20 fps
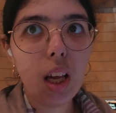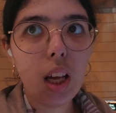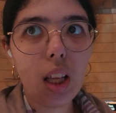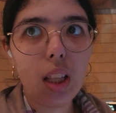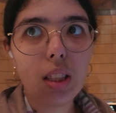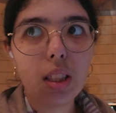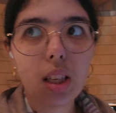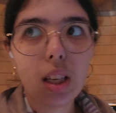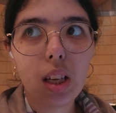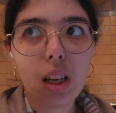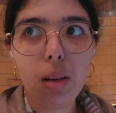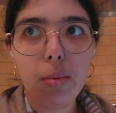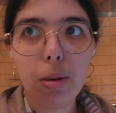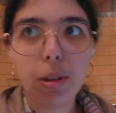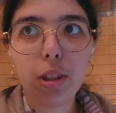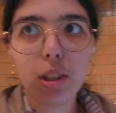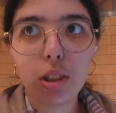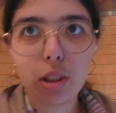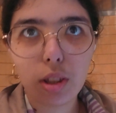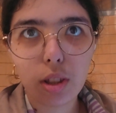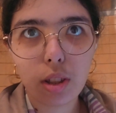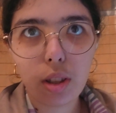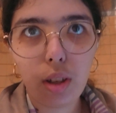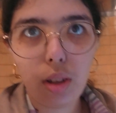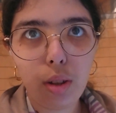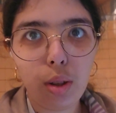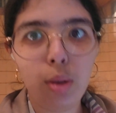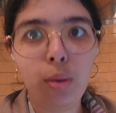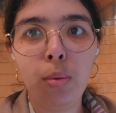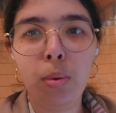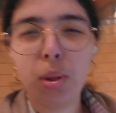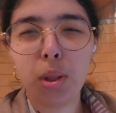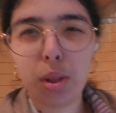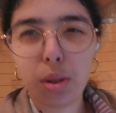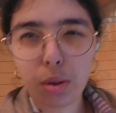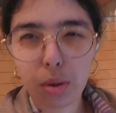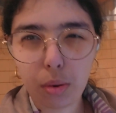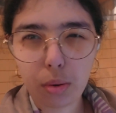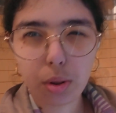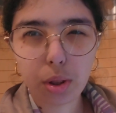It's like about this girl who was a
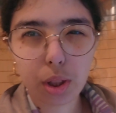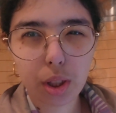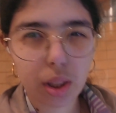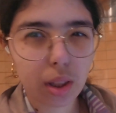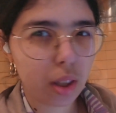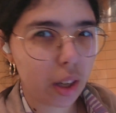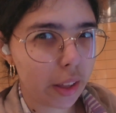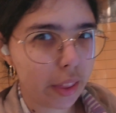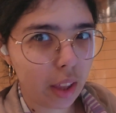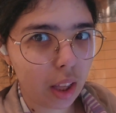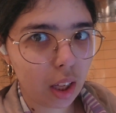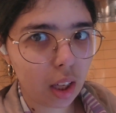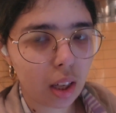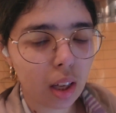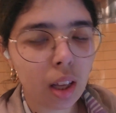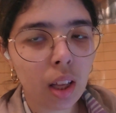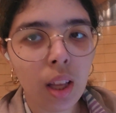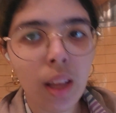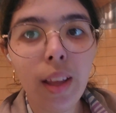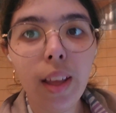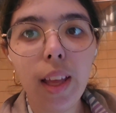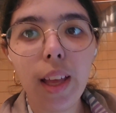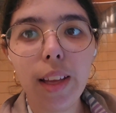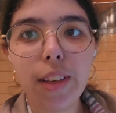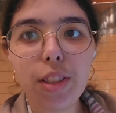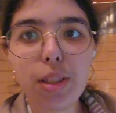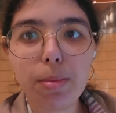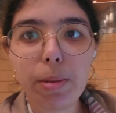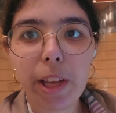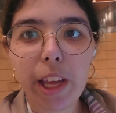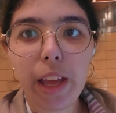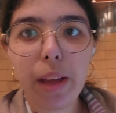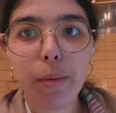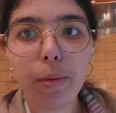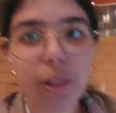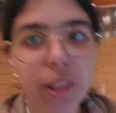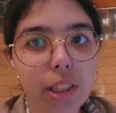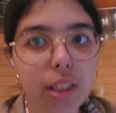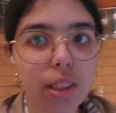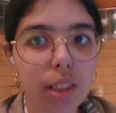soldier, I think, and she became
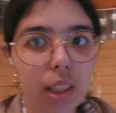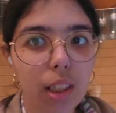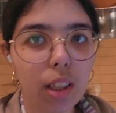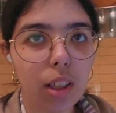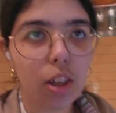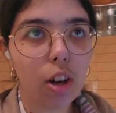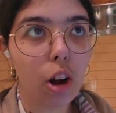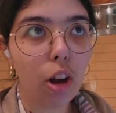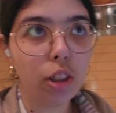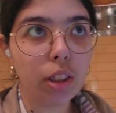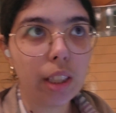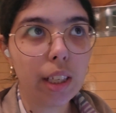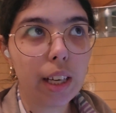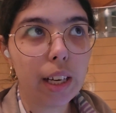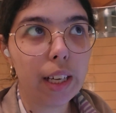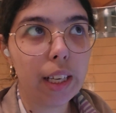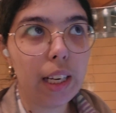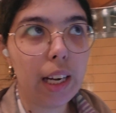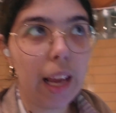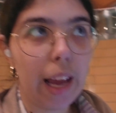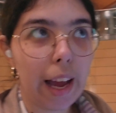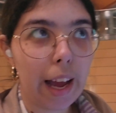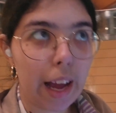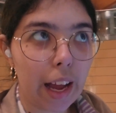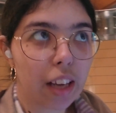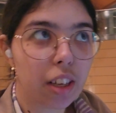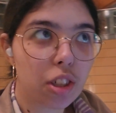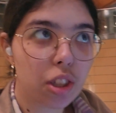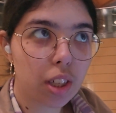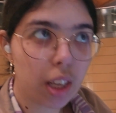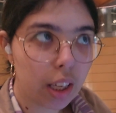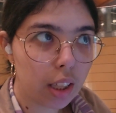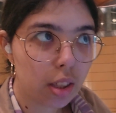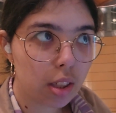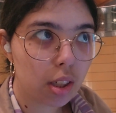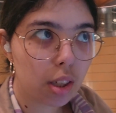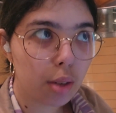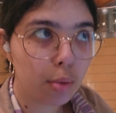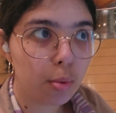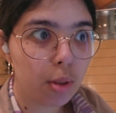once called an ash
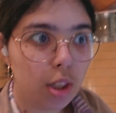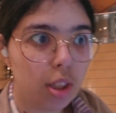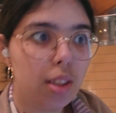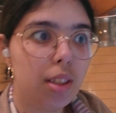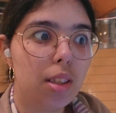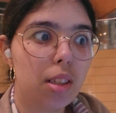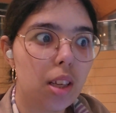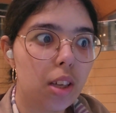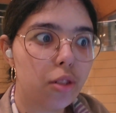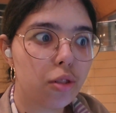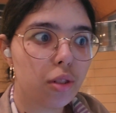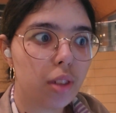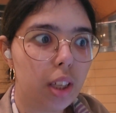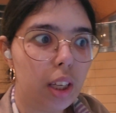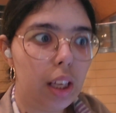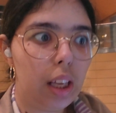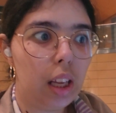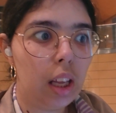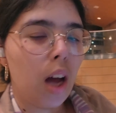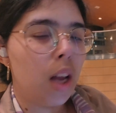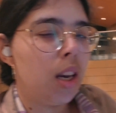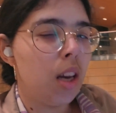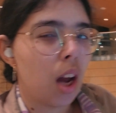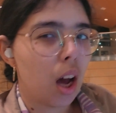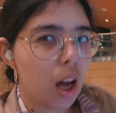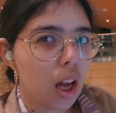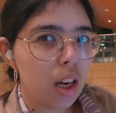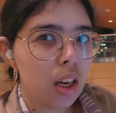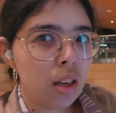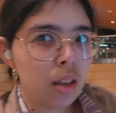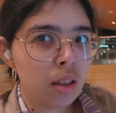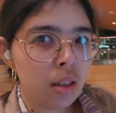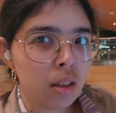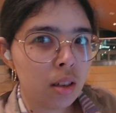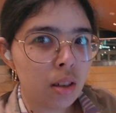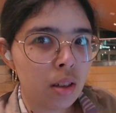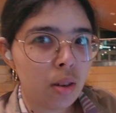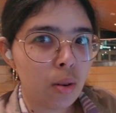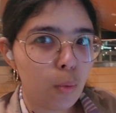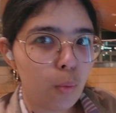dancer, which is essentially a nun
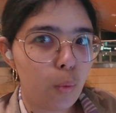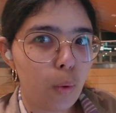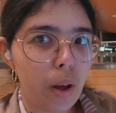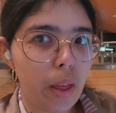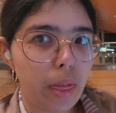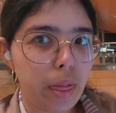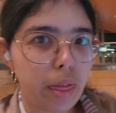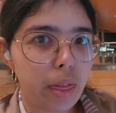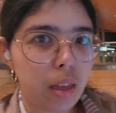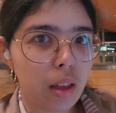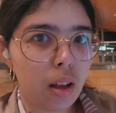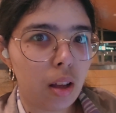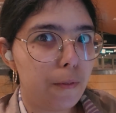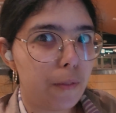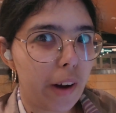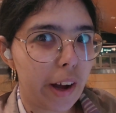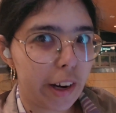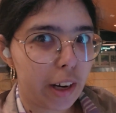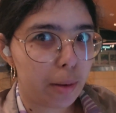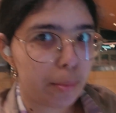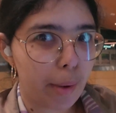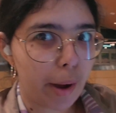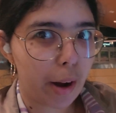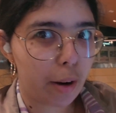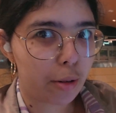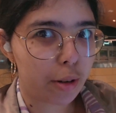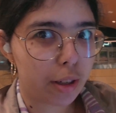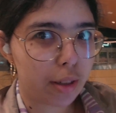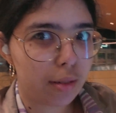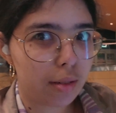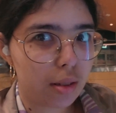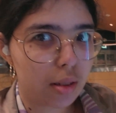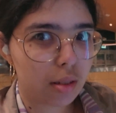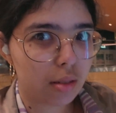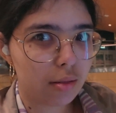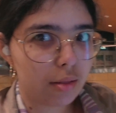with fire powers.